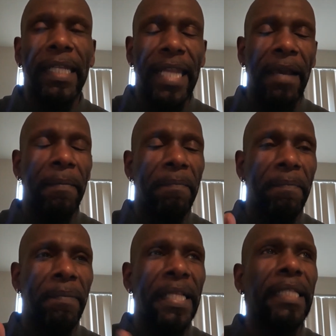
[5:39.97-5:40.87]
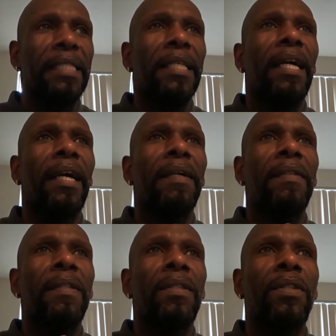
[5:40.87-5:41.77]
Now, please
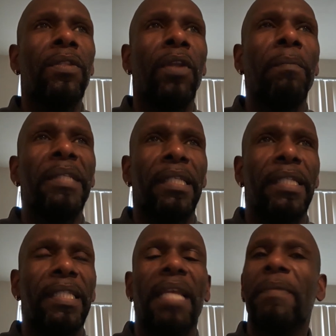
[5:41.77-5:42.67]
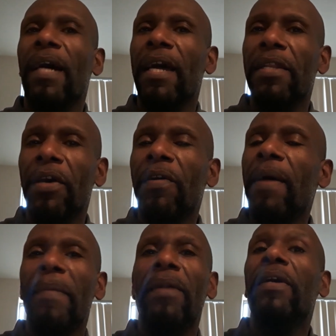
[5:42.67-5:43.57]
don't misunderstand me. I know
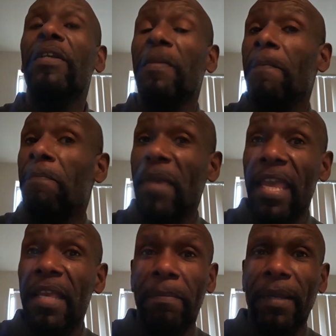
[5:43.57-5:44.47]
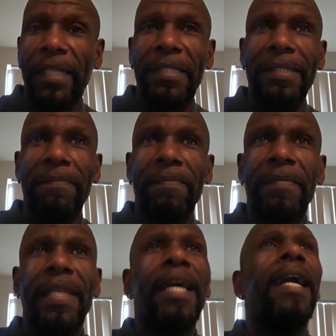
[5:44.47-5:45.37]
America is a big place
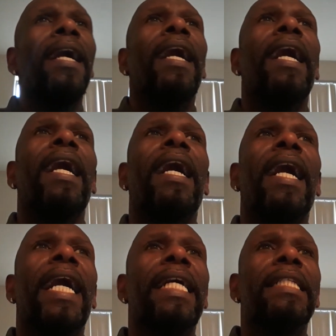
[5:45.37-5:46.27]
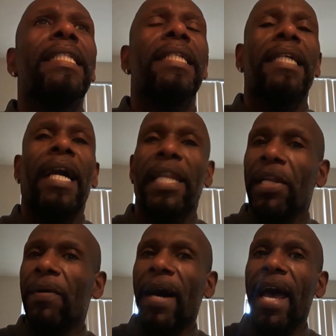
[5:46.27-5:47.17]
and I
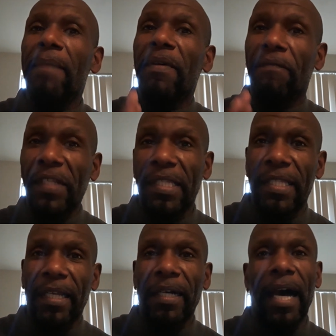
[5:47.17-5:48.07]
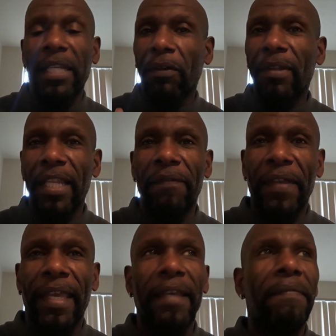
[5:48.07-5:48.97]
know I am a visitor. I don't live
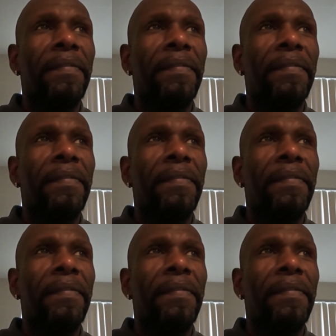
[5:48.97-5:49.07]
here.